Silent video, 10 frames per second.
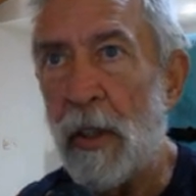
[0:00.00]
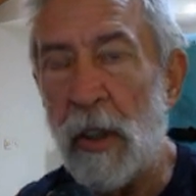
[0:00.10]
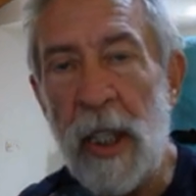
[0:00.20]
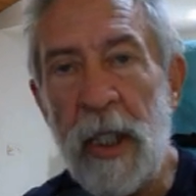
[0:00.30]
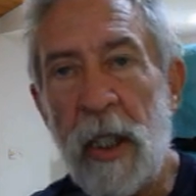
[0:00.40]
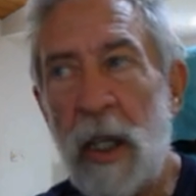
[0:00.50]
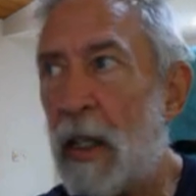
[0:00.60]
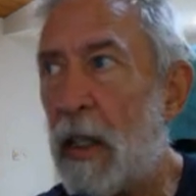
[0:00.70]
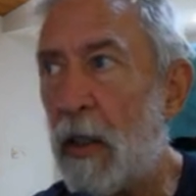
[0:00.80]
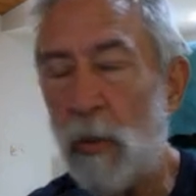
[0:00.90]
The link
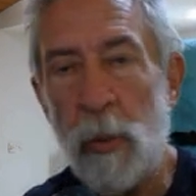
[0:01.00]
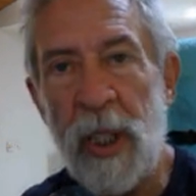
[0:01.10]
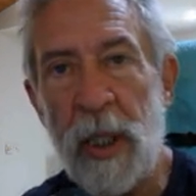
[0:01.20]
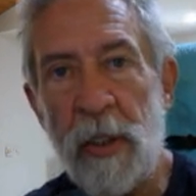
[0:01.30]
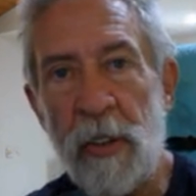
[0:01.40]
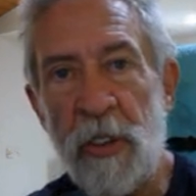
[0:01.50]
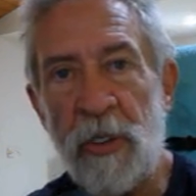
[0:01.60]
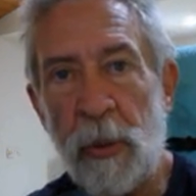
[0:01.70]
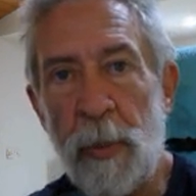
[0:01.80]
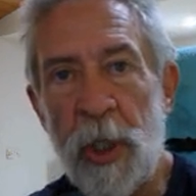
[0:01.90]
will be in the
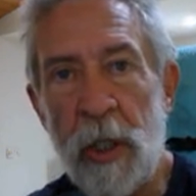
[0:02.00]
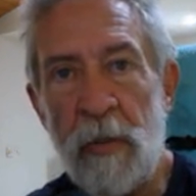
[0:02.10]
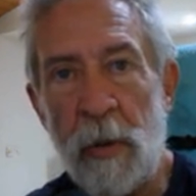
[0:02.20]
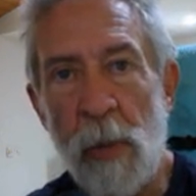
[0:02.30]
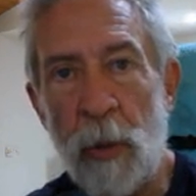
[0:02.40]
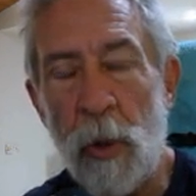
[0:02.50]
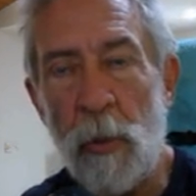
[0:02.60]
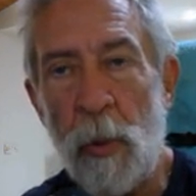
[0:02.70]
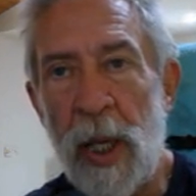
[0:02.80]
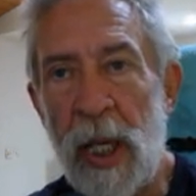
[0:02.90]
description for my
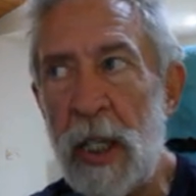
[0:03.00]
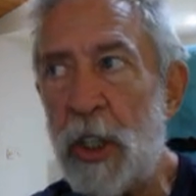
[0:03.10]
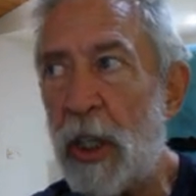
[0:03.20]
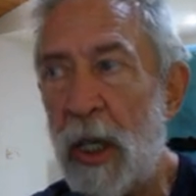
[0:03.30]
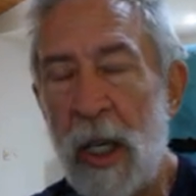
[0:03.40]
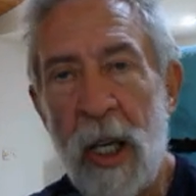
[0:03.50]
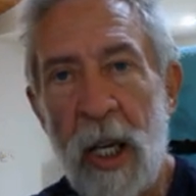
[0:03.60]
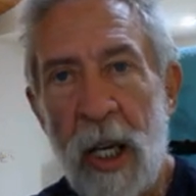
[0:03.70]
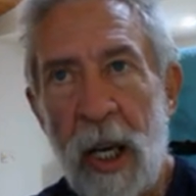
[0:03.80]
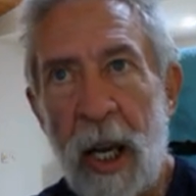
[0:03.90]
Rumble page,
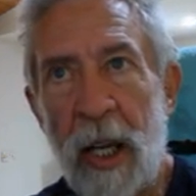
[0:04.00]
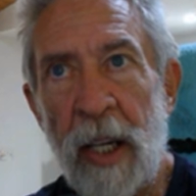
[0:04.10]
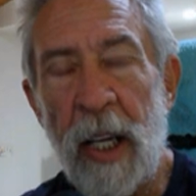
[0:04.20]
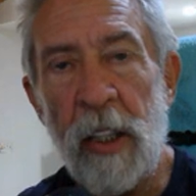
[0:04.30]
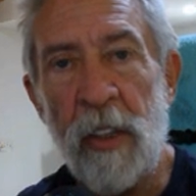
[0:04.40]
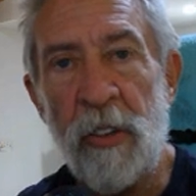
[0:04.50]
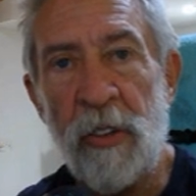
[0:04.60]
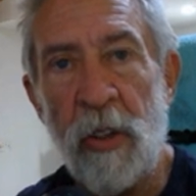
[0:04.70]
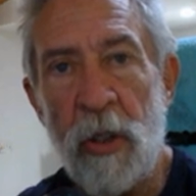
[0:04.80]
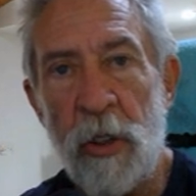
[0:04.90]
and that
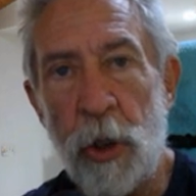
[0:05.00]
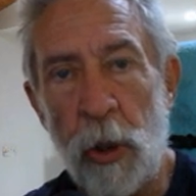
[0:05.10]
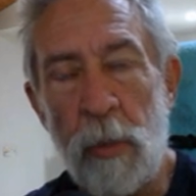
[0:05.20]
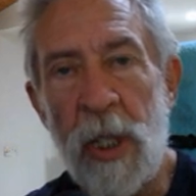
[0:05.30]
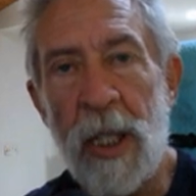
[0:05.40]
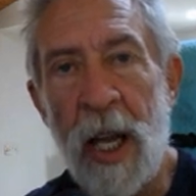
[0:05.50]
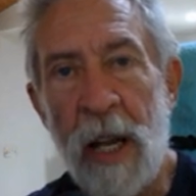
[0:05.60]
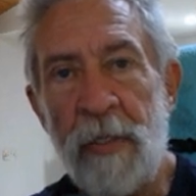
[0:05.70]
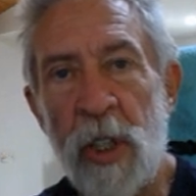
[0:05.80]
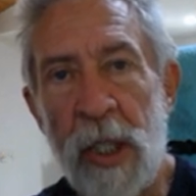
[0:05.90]
is join me
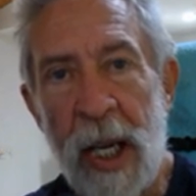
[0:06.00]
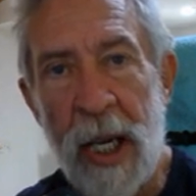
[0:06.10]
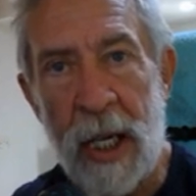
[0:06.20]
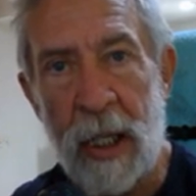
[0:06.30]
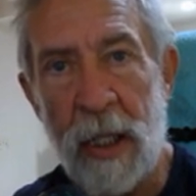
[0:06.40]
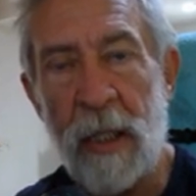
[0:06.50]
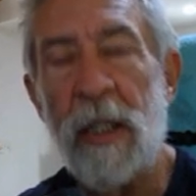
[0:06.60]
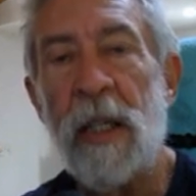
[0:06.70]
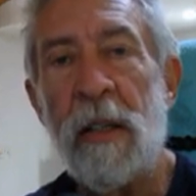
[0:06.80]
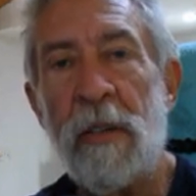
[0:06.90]
live today,
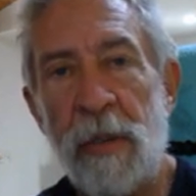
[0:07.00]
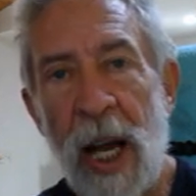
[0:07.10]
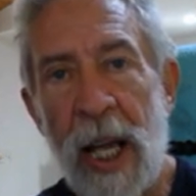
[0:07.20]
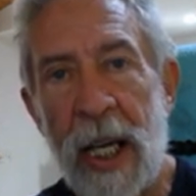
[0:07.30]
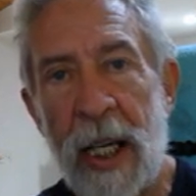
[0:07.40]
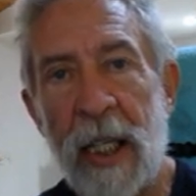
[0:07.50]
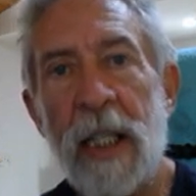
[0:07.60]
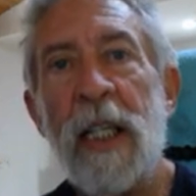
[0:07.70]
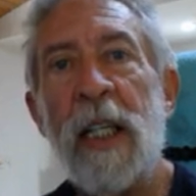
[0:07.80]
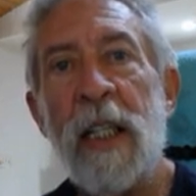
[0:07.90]
Friday,
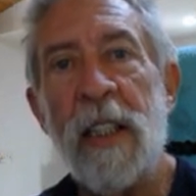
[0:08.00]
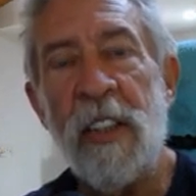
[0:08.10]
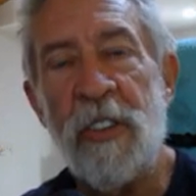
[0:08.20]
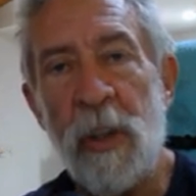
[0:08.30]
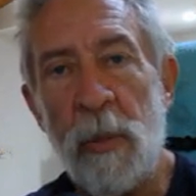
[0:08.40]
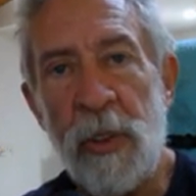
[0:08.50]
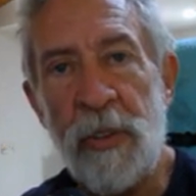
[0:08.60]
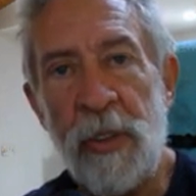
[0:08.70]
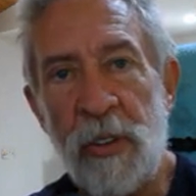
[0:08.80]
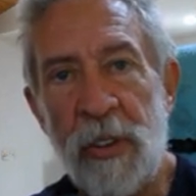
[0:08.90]
December
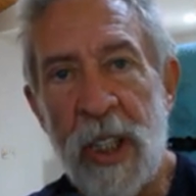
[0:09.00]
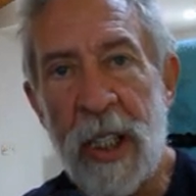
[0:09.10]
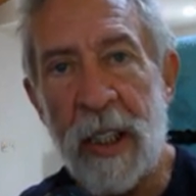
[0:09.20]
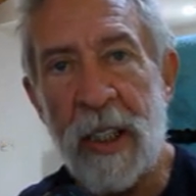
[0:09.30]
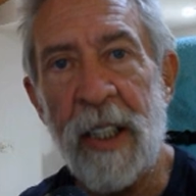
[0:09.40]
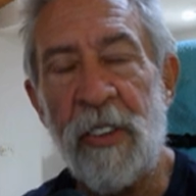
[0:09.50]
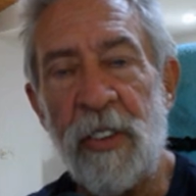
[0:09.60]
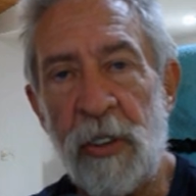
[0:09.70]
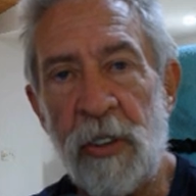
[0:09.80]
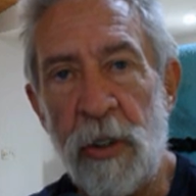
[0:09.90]
16th at
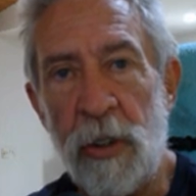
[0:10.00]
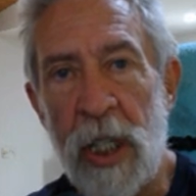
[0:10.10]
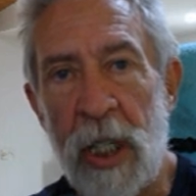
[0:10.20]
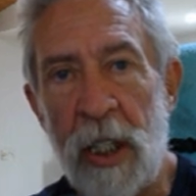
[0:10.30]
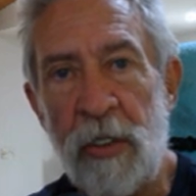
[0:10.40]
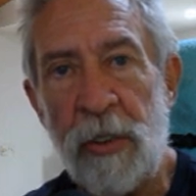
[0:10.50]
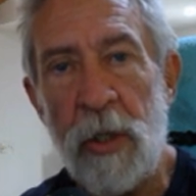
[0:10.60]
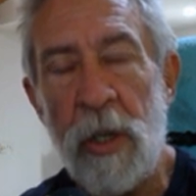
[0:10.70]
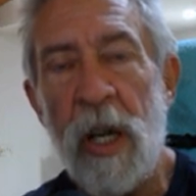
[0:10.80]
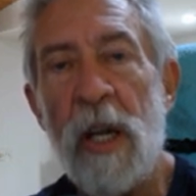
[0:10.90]
6:30
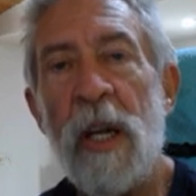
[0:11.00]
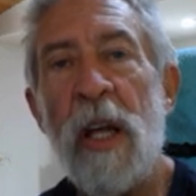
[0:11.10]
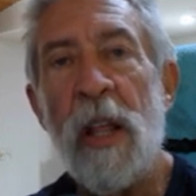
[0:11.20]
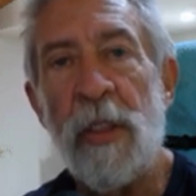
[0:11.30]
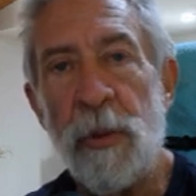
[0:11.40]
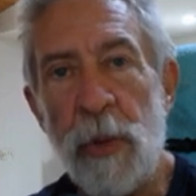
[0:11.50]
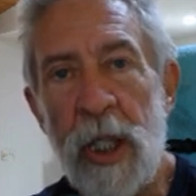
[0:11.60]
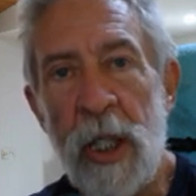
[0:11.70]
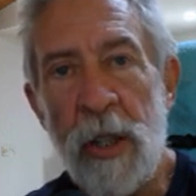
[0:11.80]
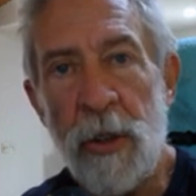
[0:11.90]
Eastern,
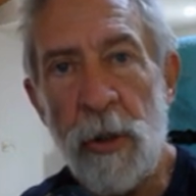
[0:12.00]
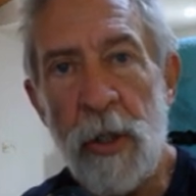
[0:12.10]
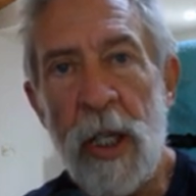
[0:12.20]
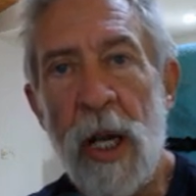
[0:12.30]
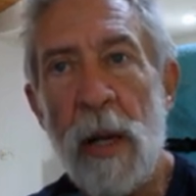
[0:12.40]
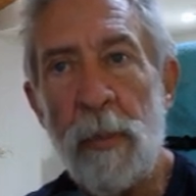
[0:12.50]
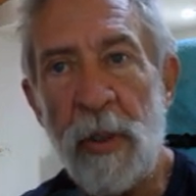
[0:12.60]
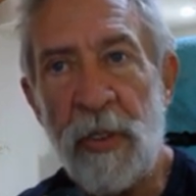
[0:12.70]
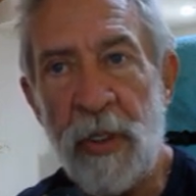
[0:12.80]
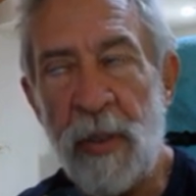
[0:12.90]
3:30
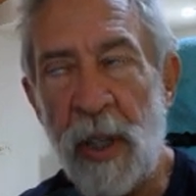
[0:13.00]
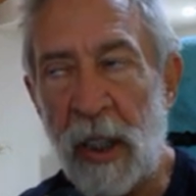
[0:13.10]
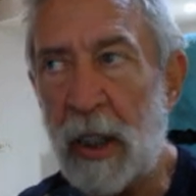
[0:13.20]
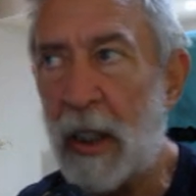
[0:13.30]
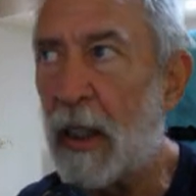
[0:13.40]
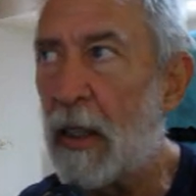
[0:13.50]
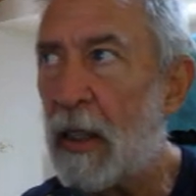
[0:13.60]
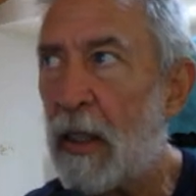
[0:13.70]
Pacific.